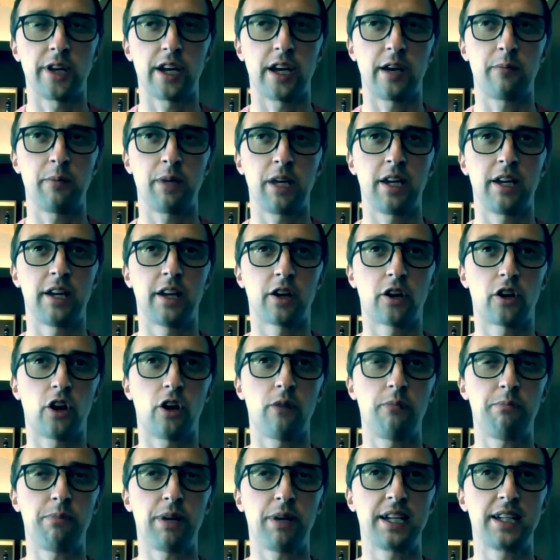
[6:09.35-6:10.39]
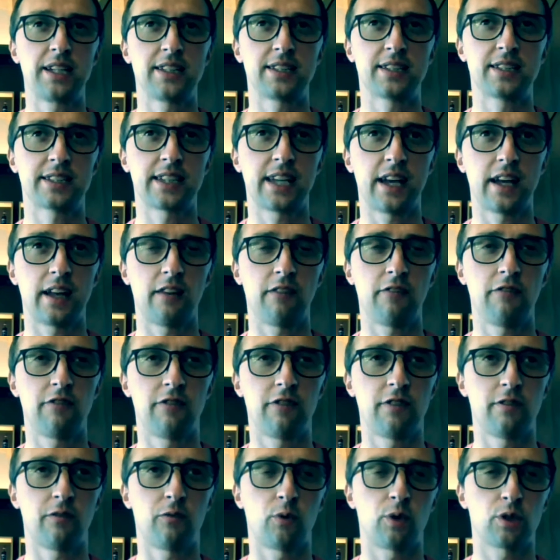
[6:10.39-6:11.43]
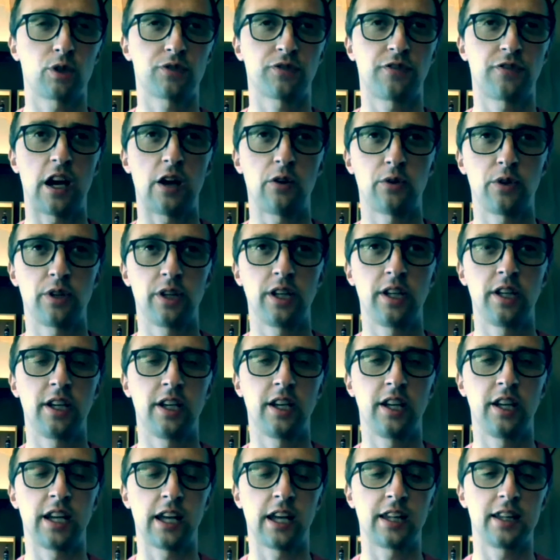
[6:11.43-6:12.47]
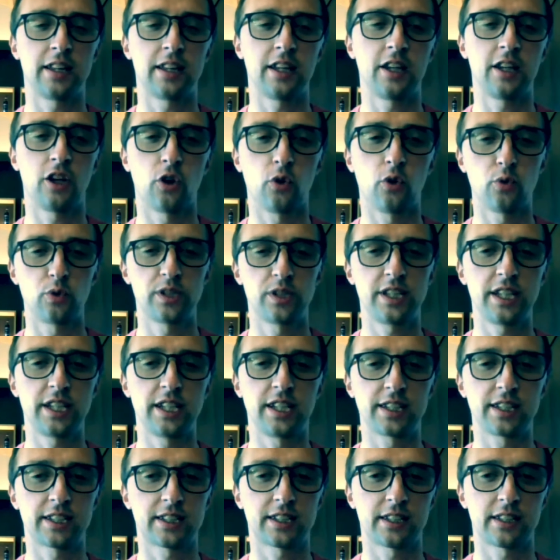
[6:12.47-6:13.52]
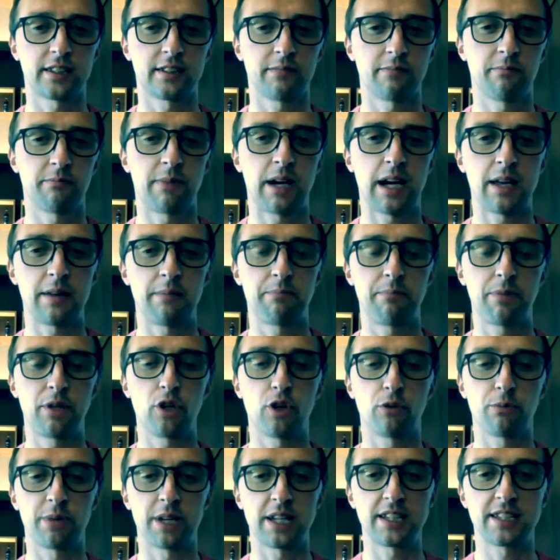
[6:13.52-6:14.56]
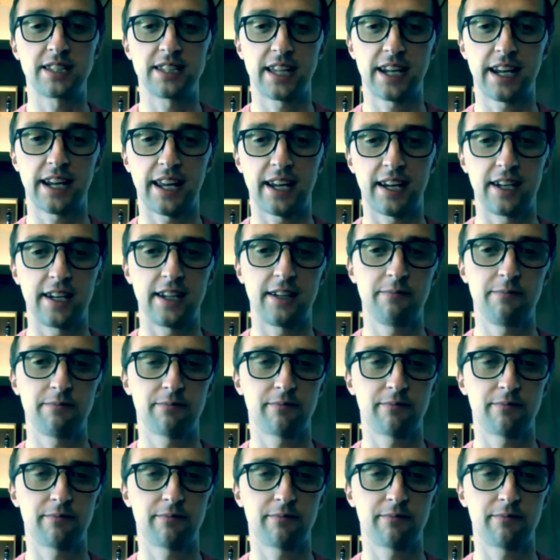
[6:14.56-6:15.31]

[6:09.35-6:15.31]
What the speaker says: I mean, the company itself was founded in 1906 by Pio Briziarelli.